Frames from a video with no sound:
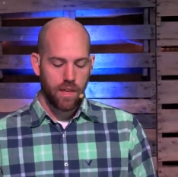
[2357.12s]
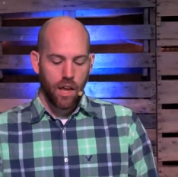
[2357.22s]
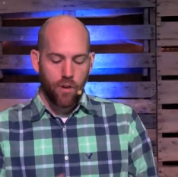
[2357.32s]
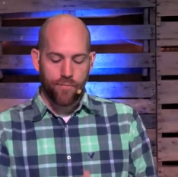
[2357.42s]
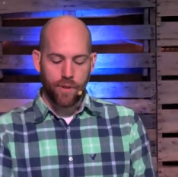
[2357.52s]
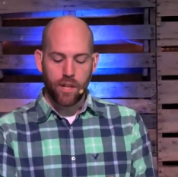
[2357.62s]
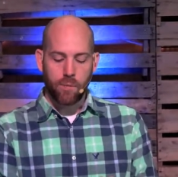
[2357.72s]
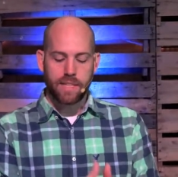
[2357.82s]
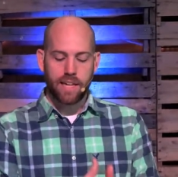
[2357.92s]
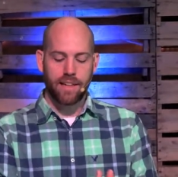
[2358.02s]
If
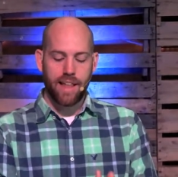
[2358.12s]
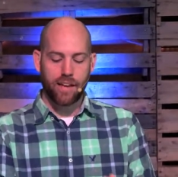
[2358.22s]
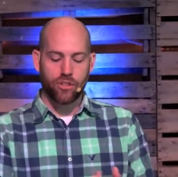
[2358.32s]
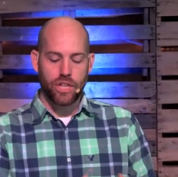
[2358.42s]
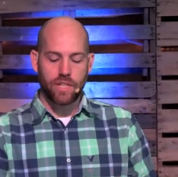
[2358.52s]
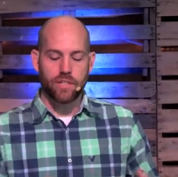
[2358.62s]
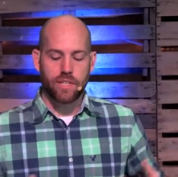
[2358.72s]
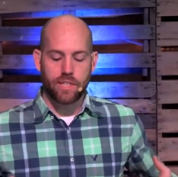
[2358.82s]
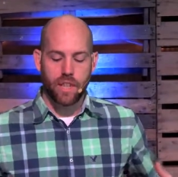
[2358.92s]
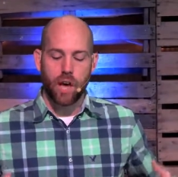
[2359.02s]
Philip didn't allow
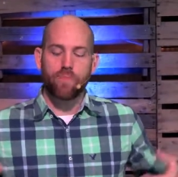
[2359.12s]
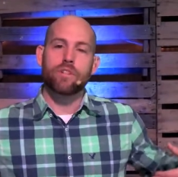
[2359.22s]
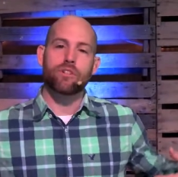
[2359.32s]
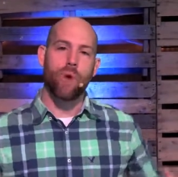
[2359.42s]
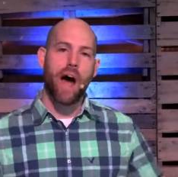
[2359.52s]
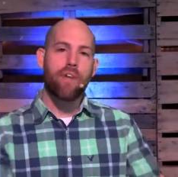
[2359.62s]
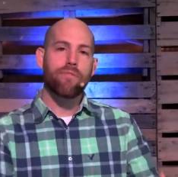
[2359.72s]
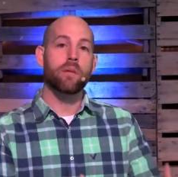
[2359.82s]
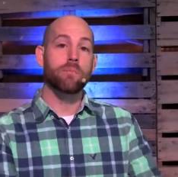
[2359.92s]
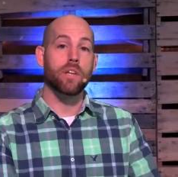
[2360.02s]
Jesus' love to drive
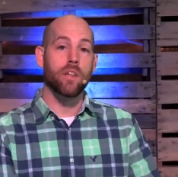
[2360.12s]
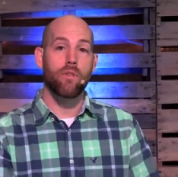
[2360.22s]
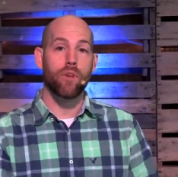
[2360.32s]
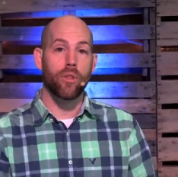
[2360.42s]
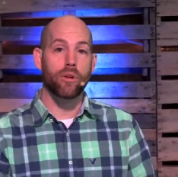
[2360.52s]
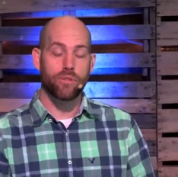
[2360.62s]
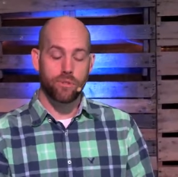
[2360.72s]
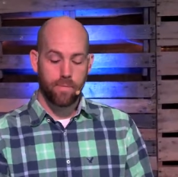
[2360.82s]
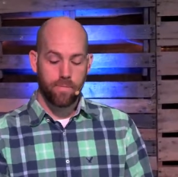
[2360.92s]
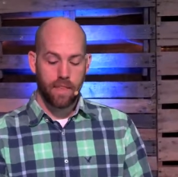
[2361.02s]
him to love others,
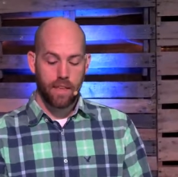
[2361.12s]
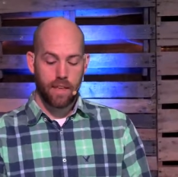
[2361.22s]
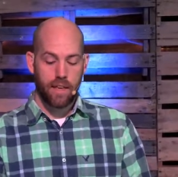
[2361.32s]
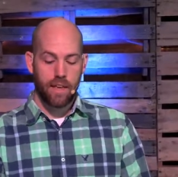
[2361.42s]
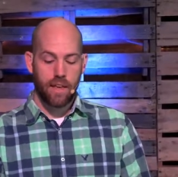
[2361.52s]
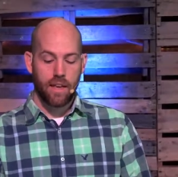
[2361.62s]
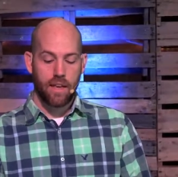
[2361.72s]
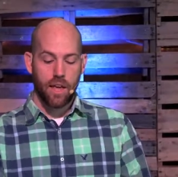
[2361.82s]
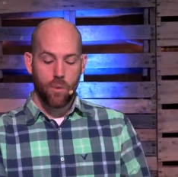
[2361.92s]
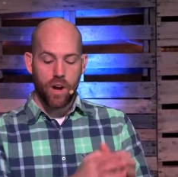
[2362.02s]

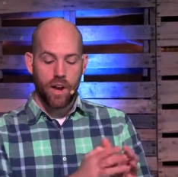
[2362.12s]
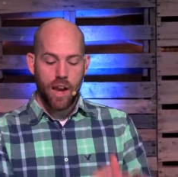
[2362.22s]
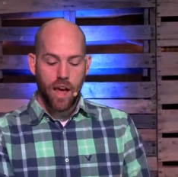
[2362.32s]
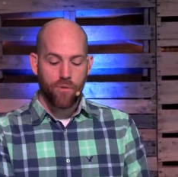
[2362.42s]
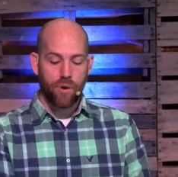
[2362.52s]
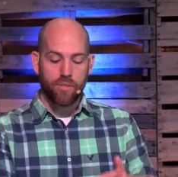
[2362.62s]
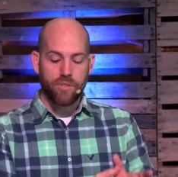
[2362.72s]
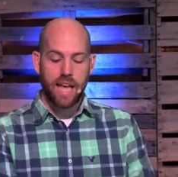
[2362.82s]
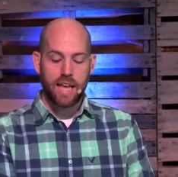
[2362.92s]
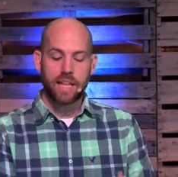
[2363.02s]
he would never have
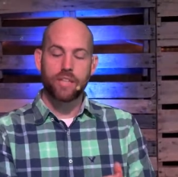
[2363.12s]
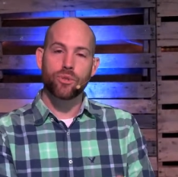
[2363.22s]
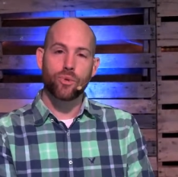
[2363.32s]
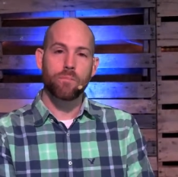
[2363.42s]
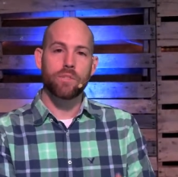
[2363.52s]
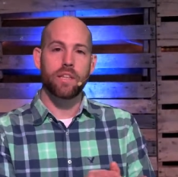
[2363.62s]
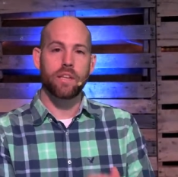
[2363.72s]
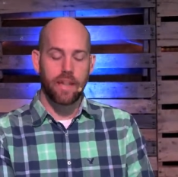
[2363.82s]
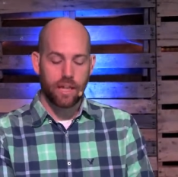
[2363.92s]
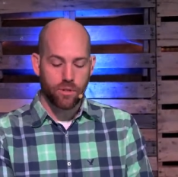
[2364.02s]
taken a trip to the
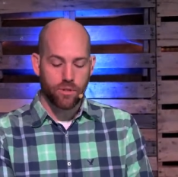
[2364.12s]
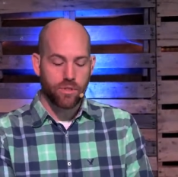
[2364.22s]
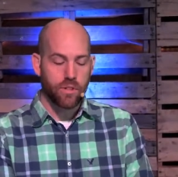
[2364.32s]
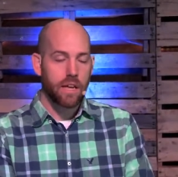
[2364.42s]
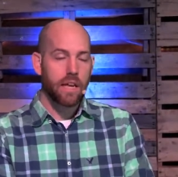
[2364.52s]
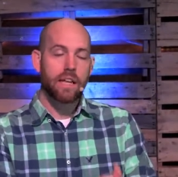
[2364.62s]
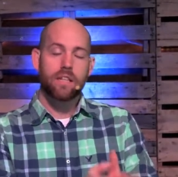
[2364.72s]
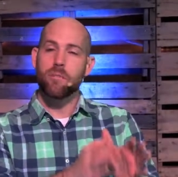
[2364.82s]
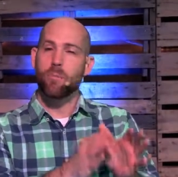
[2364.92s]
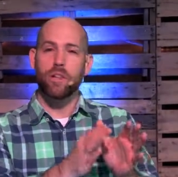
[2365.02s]
desert
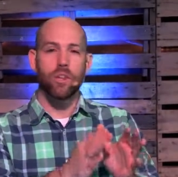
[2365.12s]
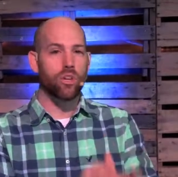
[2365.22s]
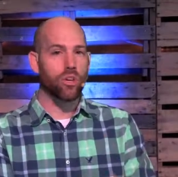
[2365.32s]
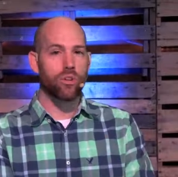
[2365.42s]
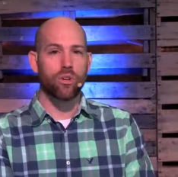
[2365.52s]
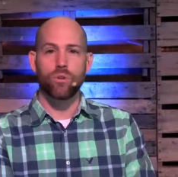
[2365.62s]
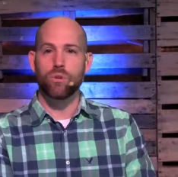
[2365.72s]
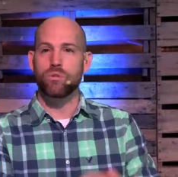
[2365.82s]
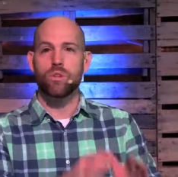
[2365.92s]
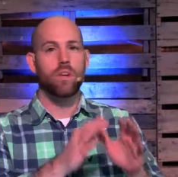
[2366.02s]
to bring the good
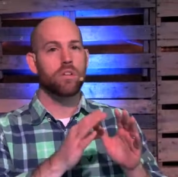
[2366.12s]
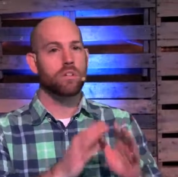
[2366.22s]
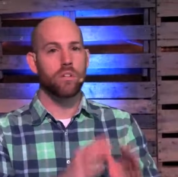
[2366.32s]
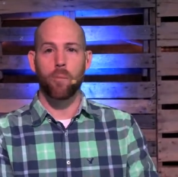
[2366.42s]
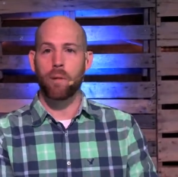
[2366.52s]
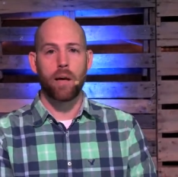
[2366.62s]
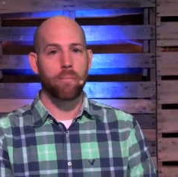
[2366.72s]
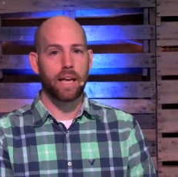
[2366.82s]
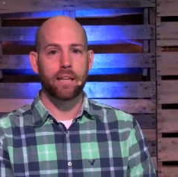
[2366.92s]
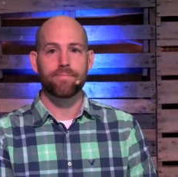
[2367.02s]
news to a black
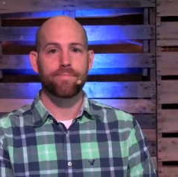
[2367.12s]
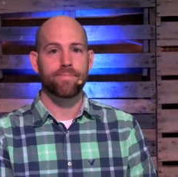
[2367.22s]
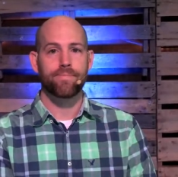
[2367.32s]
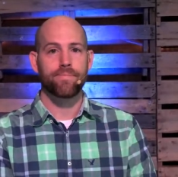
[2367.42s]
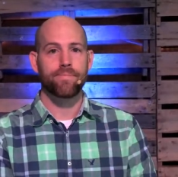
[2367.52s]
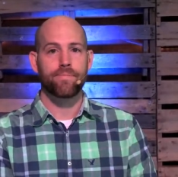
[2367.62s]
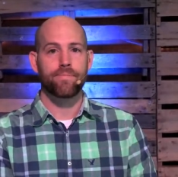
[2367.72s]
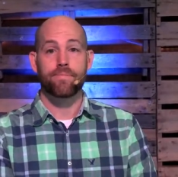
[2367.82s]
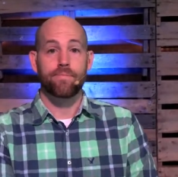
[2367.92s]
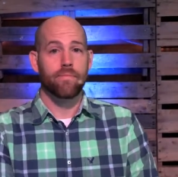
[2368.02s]
man.
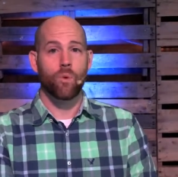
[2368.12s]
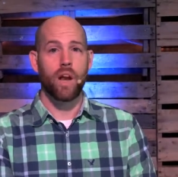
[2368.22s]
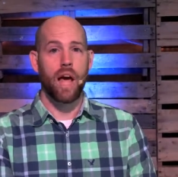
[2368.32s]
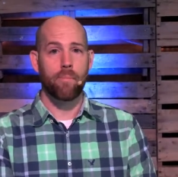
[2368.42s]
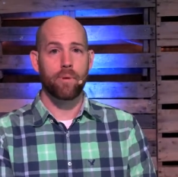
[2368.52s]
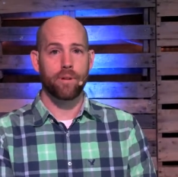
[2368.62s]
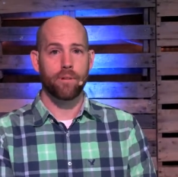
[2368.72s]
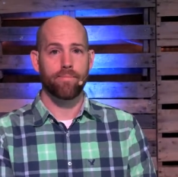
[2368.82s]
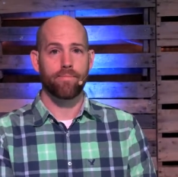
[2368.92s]
When it happened,